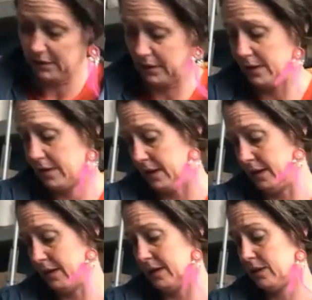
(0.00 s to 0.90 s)
I can see
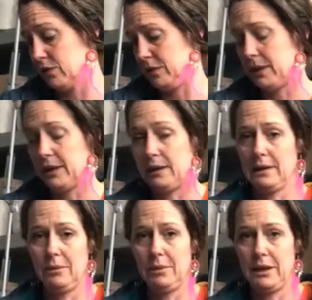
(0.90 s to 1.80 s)
that it's dripping a
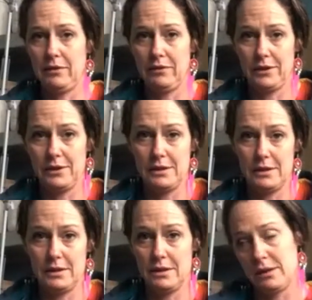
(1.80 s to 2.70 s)
little bit. Francis
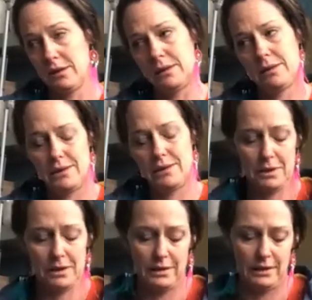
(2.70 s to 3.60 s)
is just to
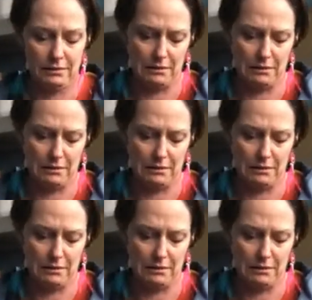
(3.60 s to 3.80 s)
my